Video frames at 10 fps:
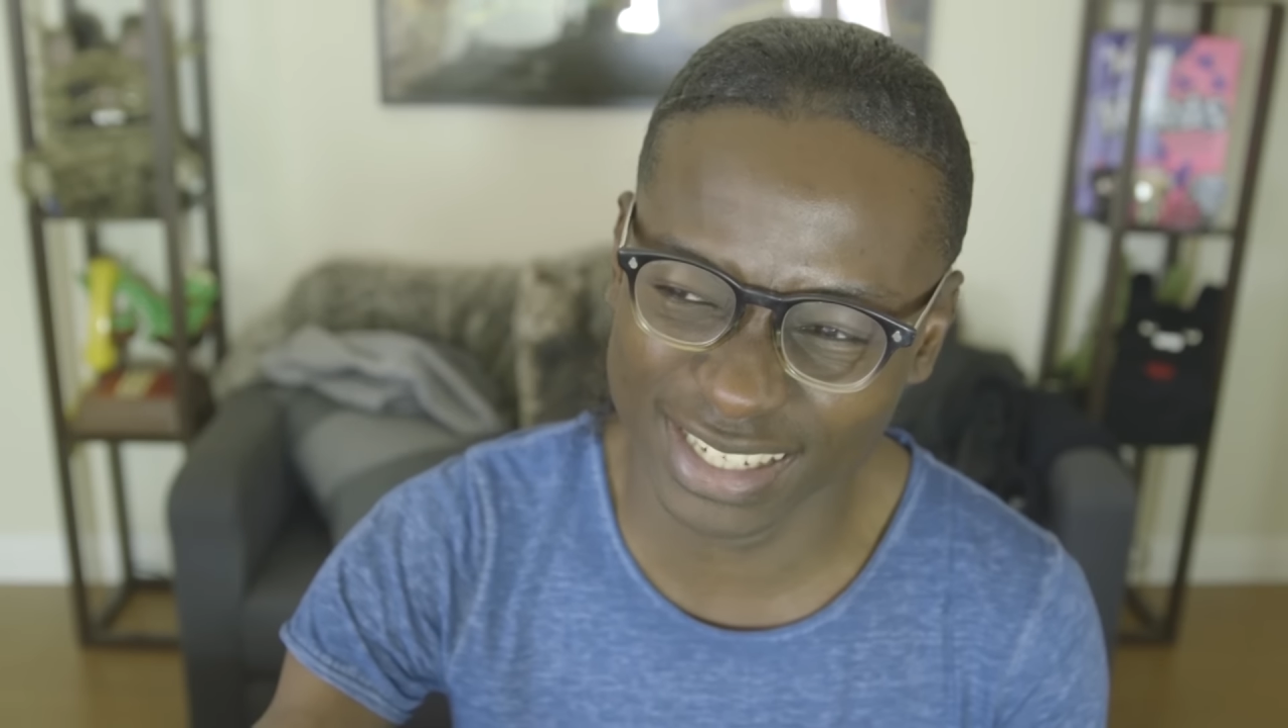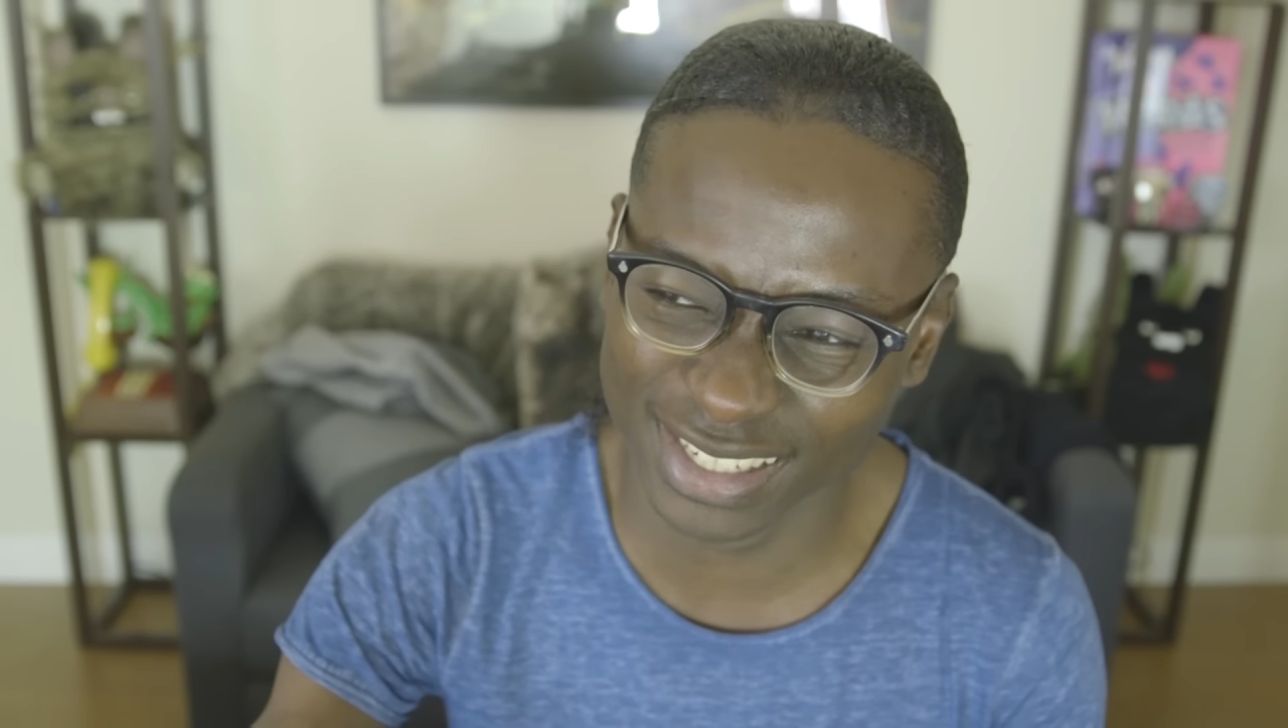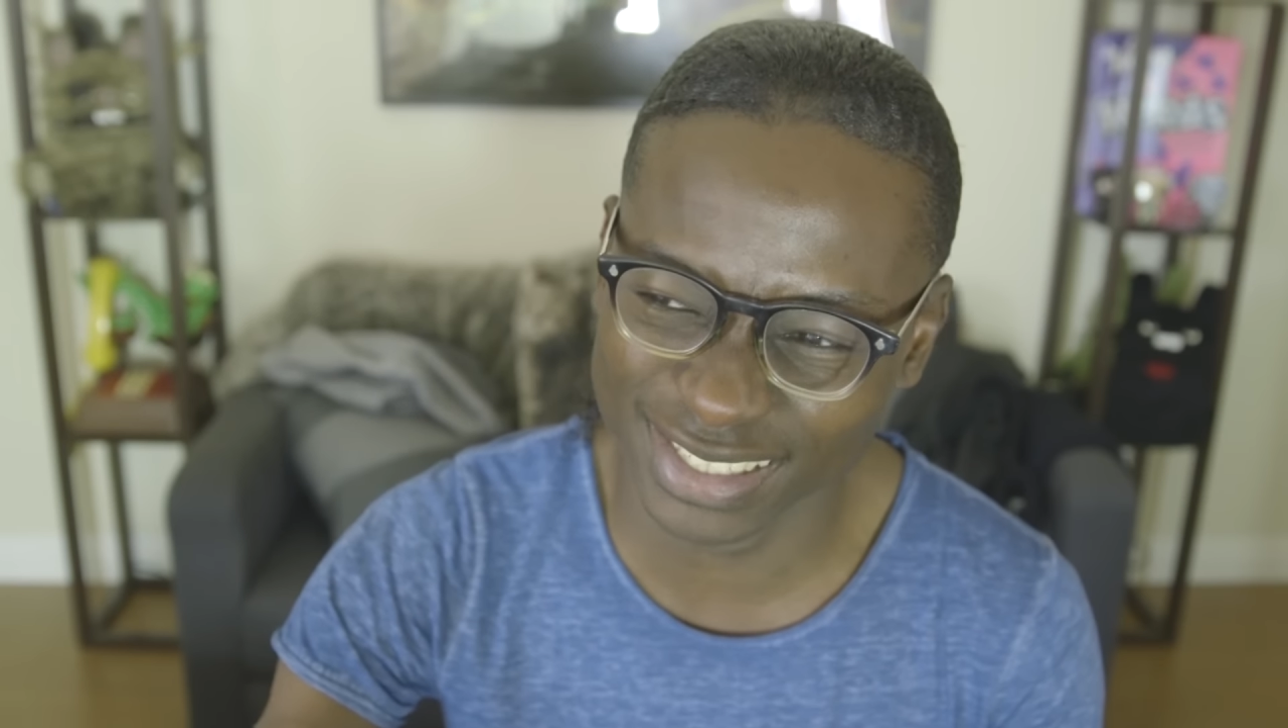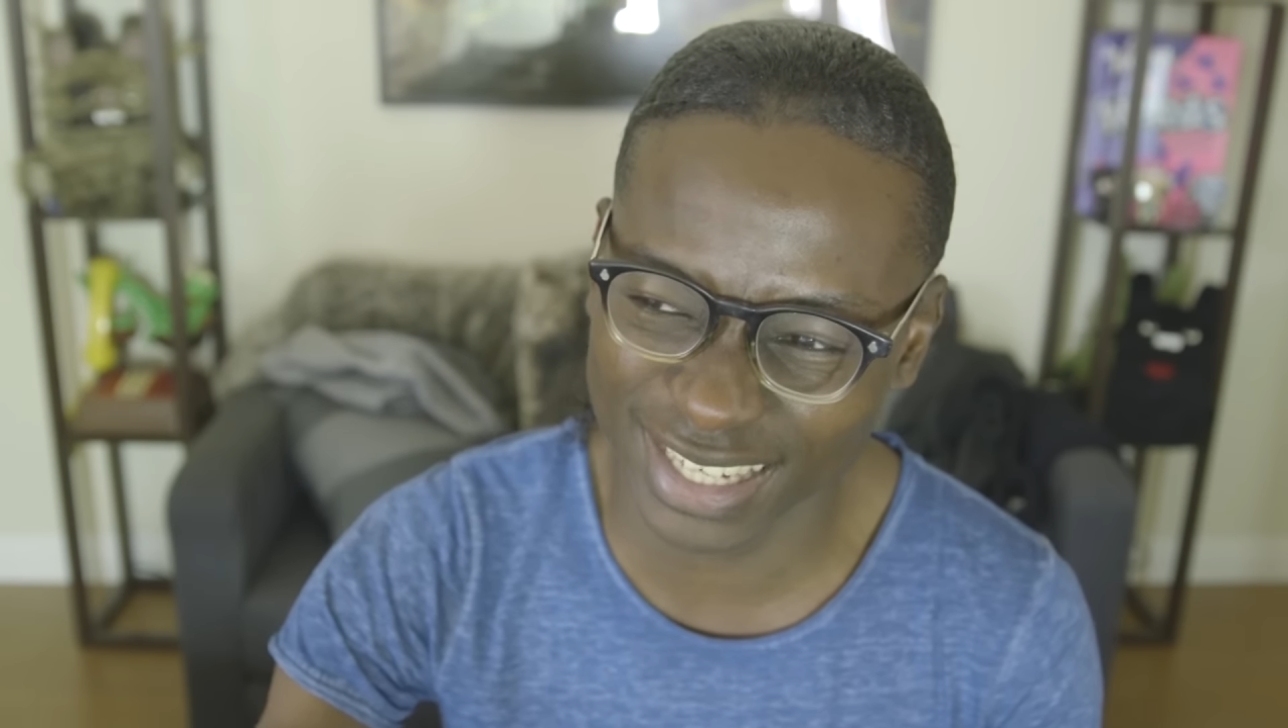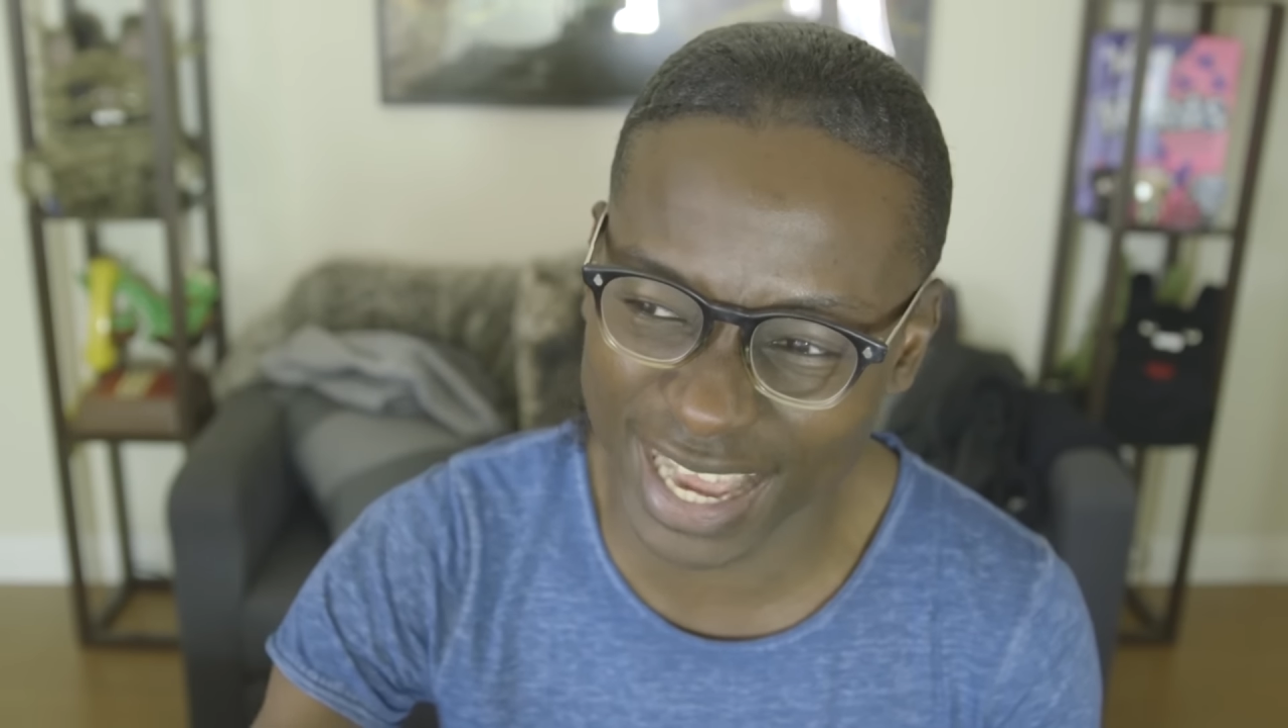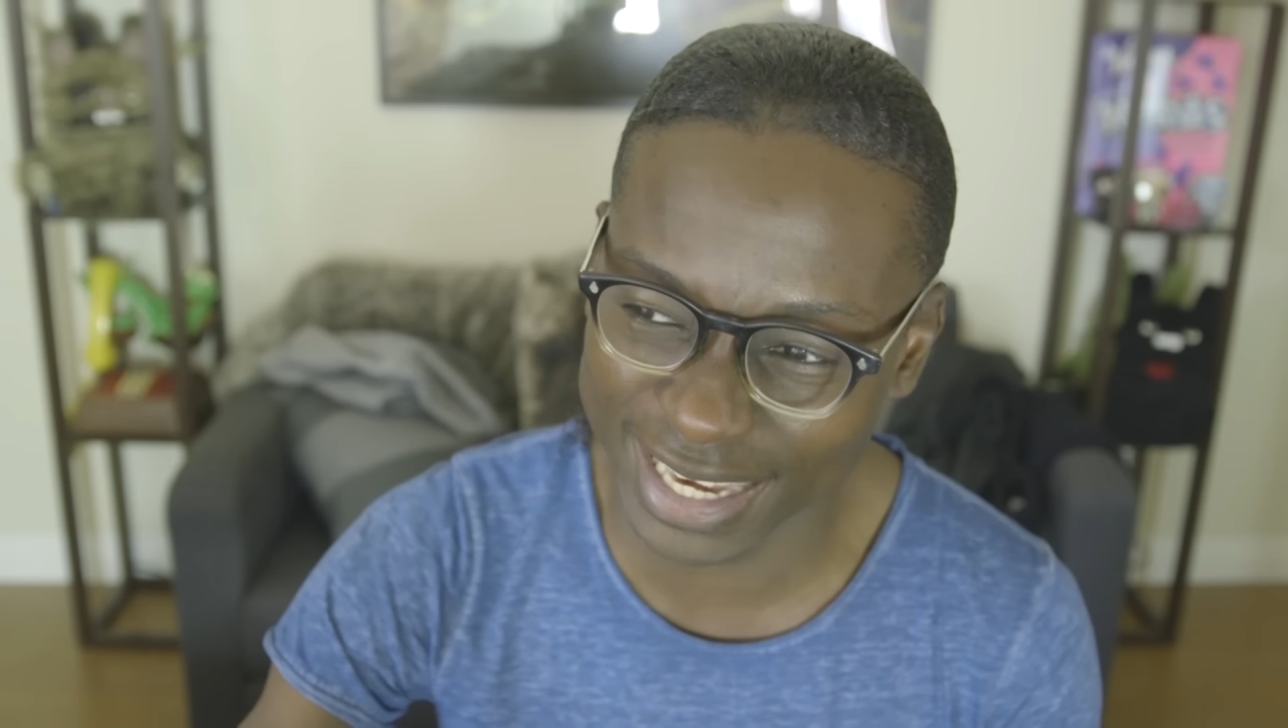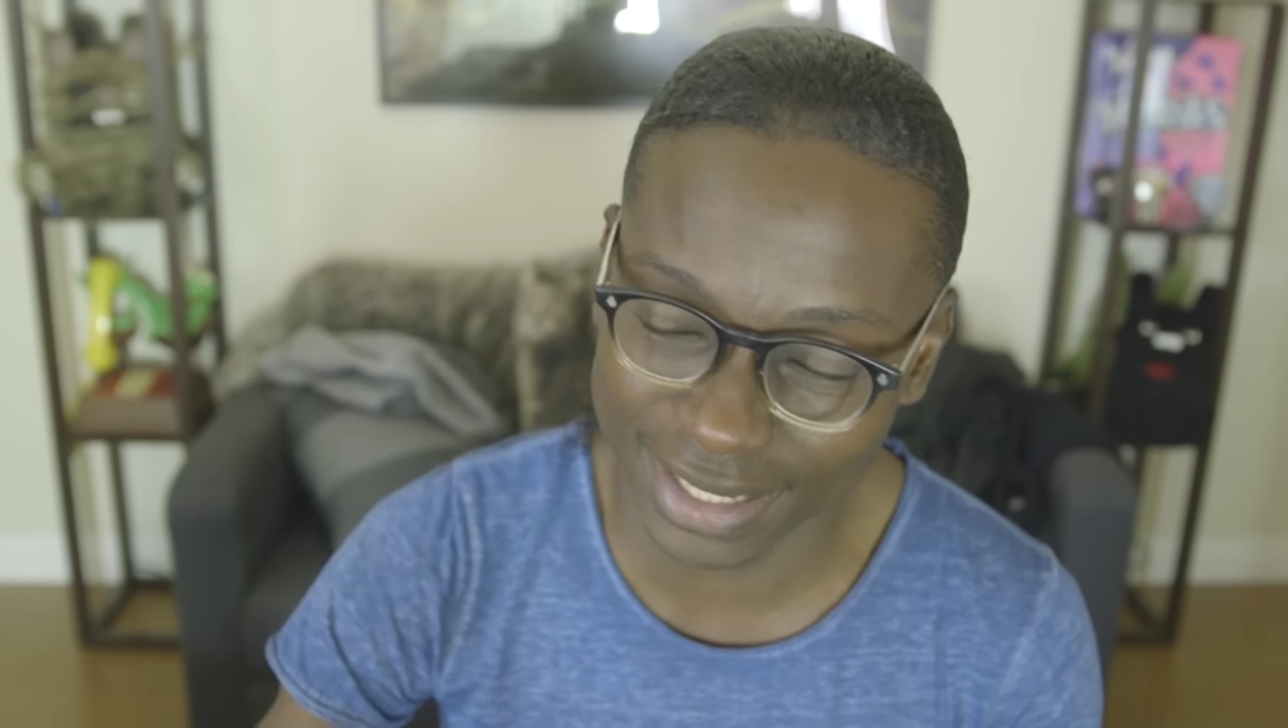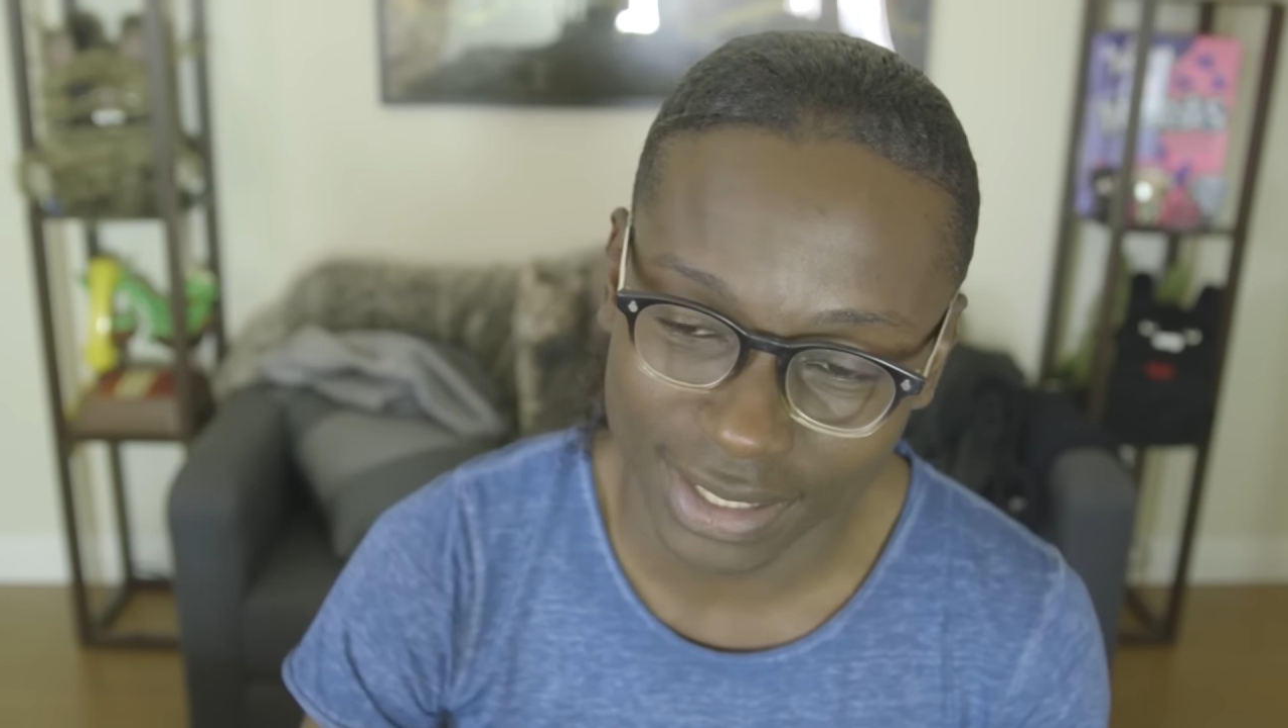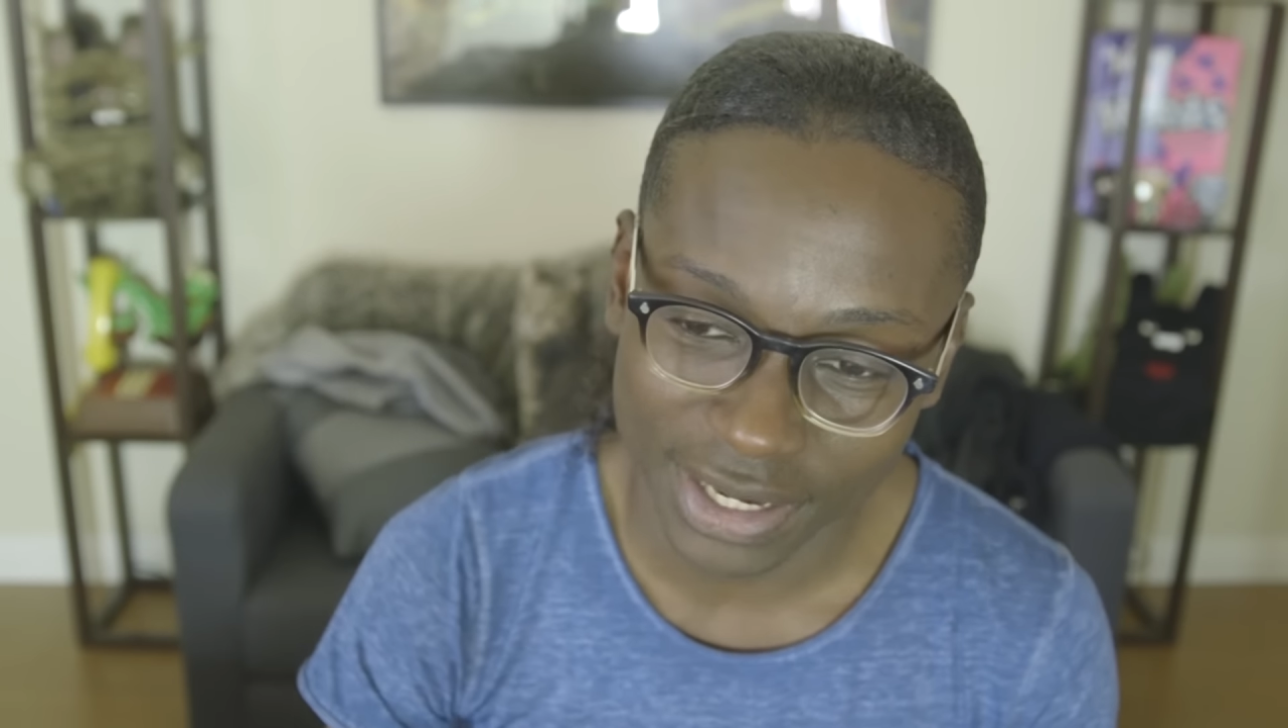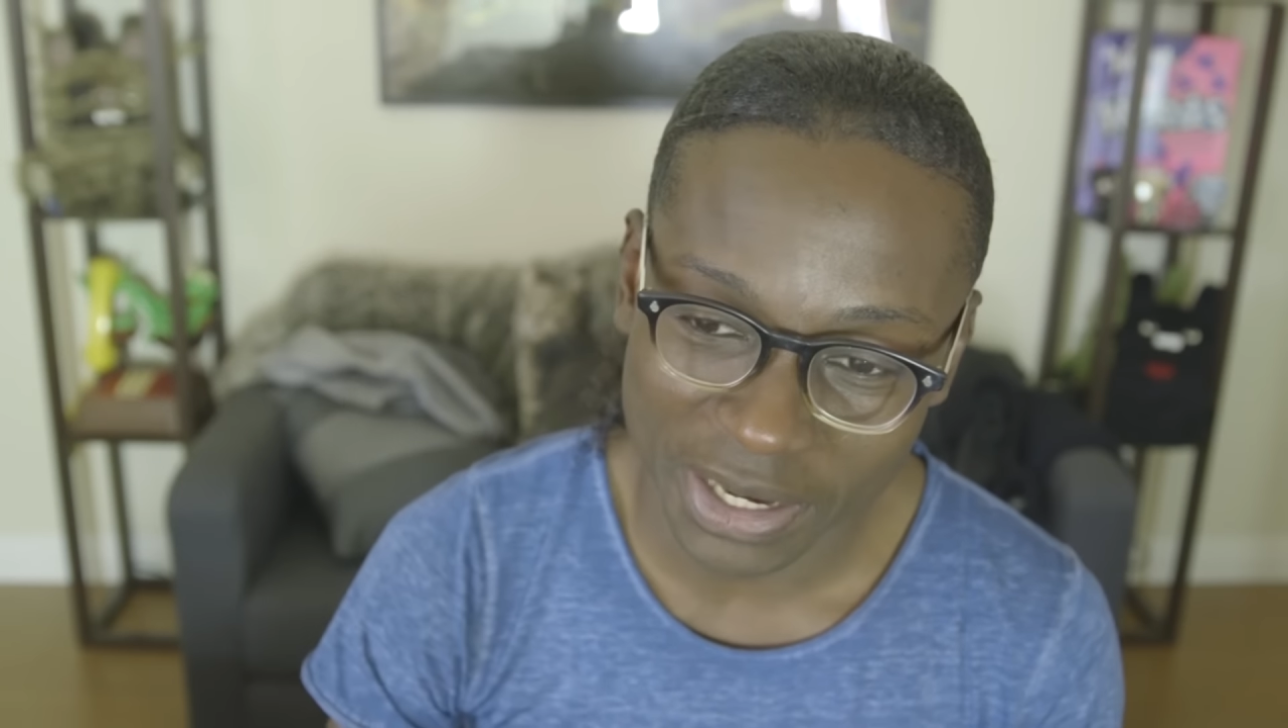because, like,